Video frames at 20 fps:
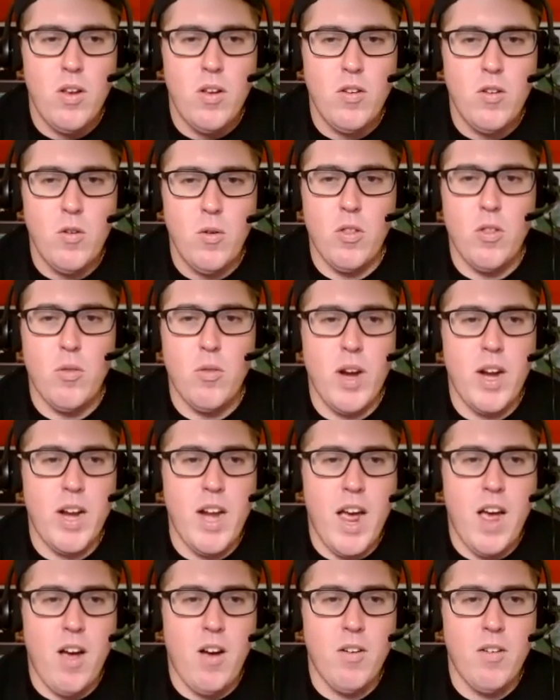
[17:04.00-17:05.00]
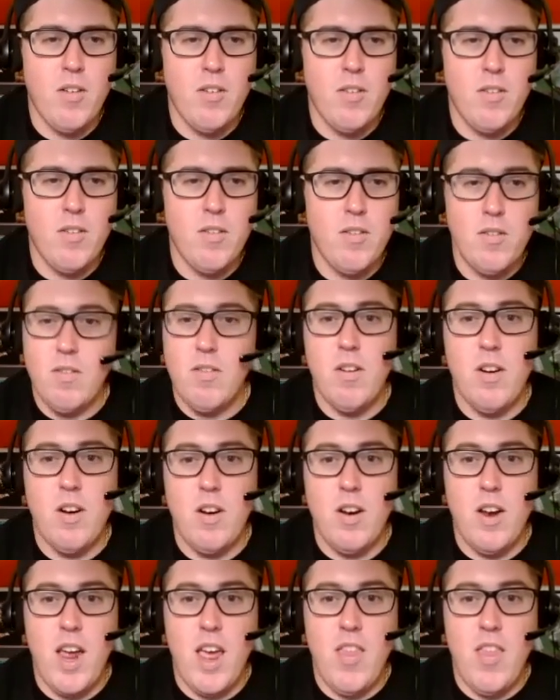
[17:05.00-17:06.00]
to a 3 and out.
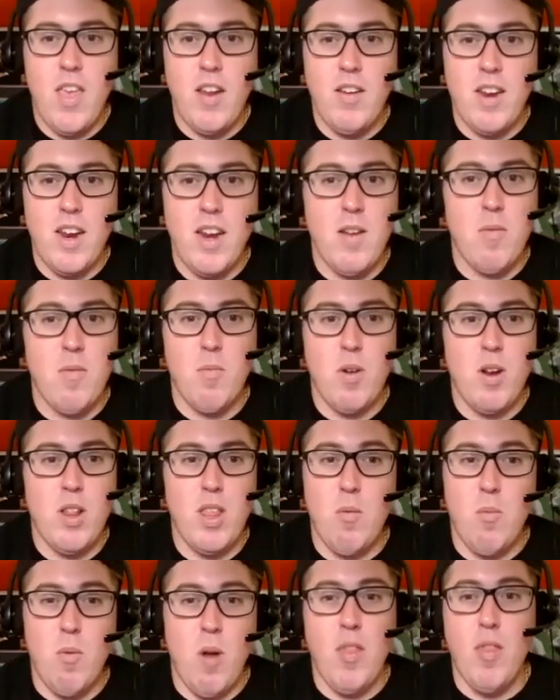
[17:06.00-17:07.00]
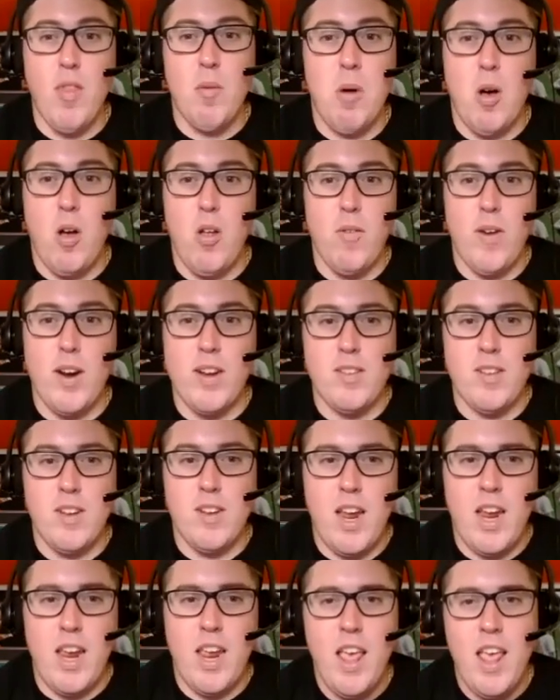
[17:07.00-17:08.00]
And then didn't really run the ball the rest of the
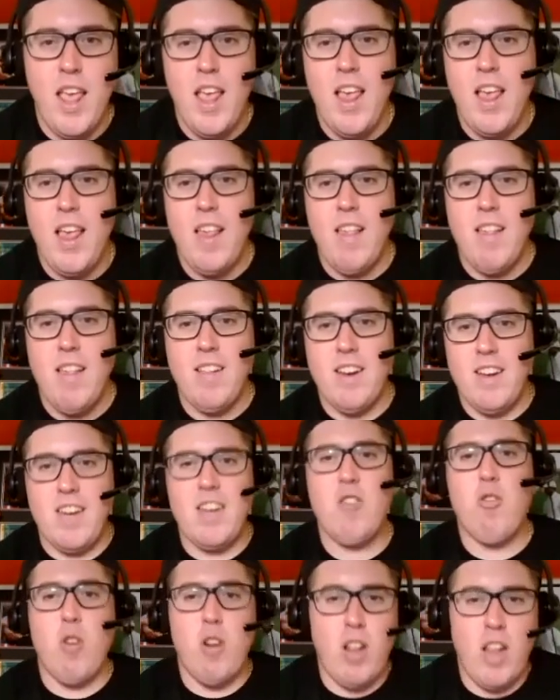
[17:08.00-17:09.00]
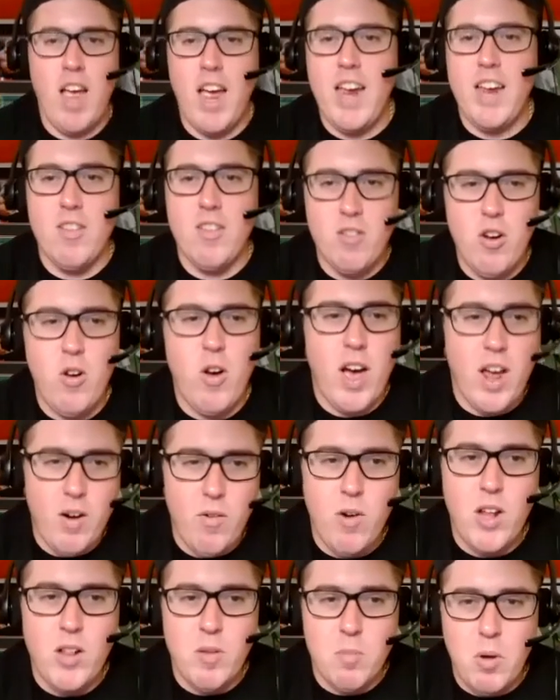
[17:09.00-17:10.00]
night. The Detroit Lions know how to
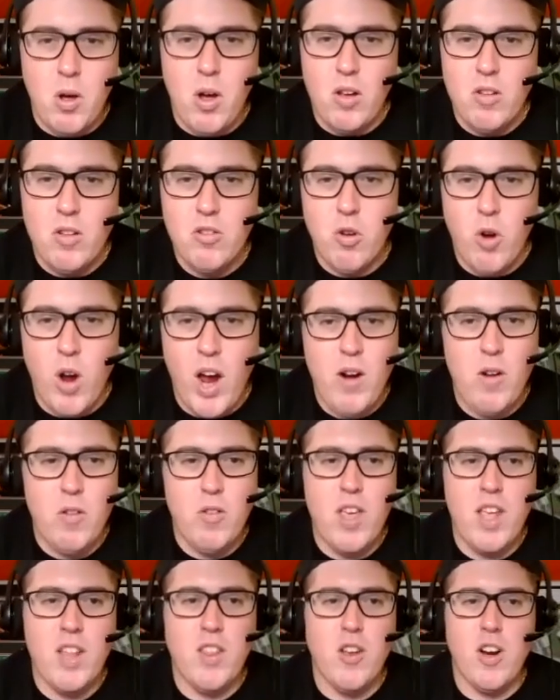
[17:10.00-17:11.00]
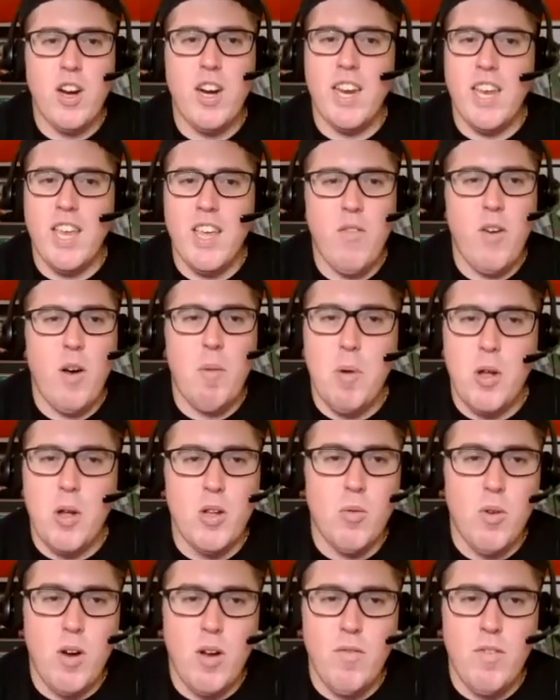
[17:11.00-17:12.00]
run the ball. So I don't think they're going to give up on
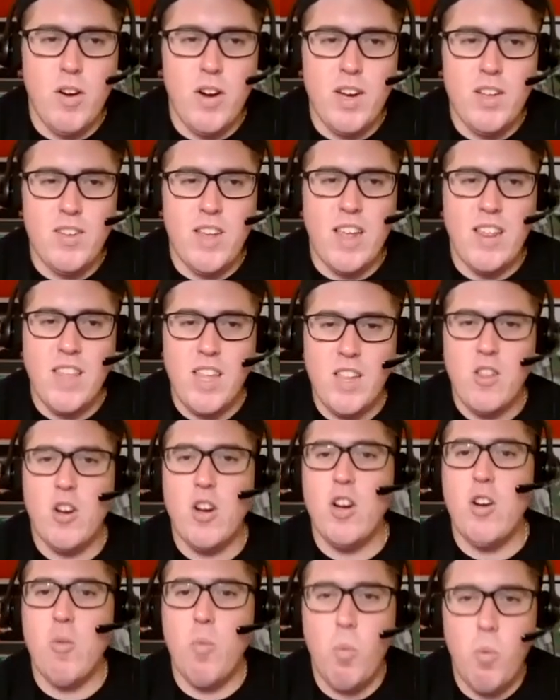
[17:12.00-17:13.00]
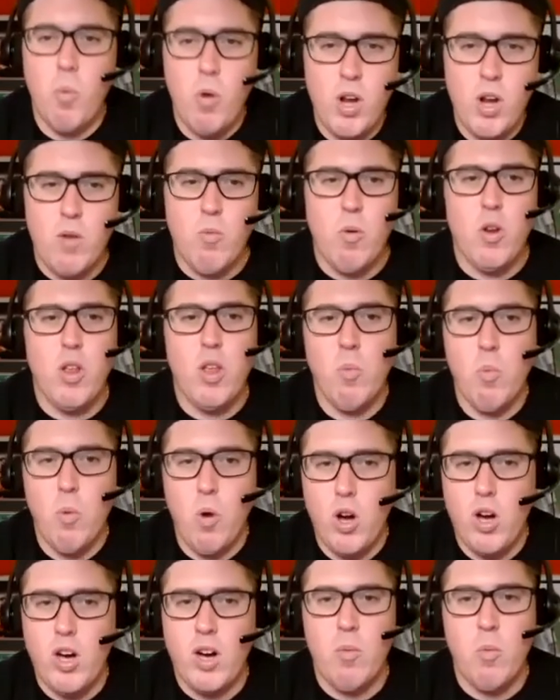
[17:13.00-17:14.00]
the run very easily. I think they're going to really, really
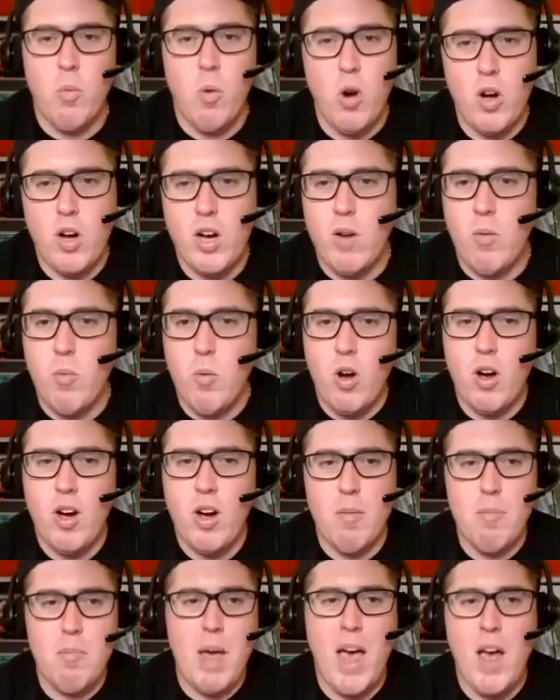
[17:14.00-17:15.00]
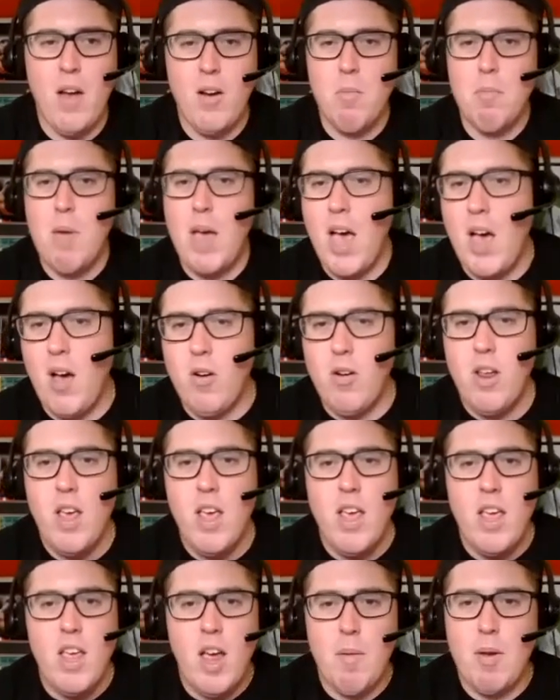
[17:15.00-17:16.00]
work and work and work and pound and pound.
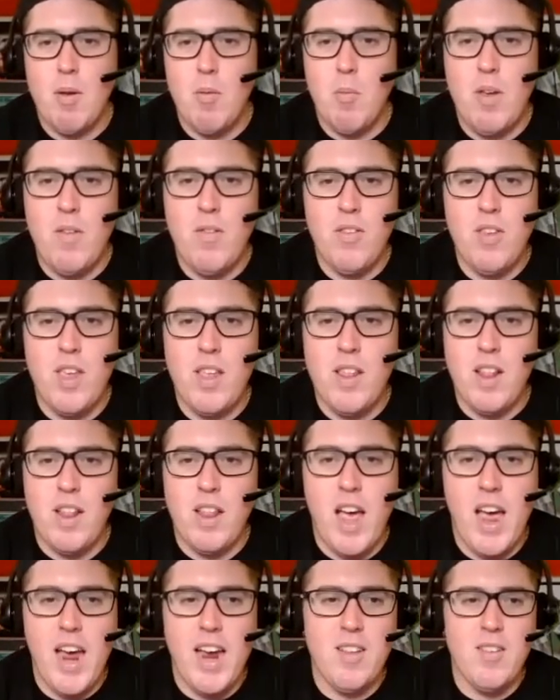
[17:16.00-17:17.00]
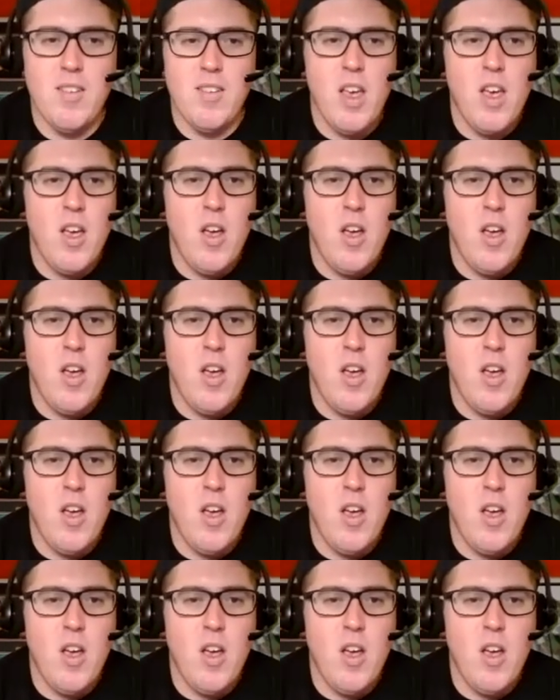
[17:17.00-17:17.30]
I mean, we've seen the Lions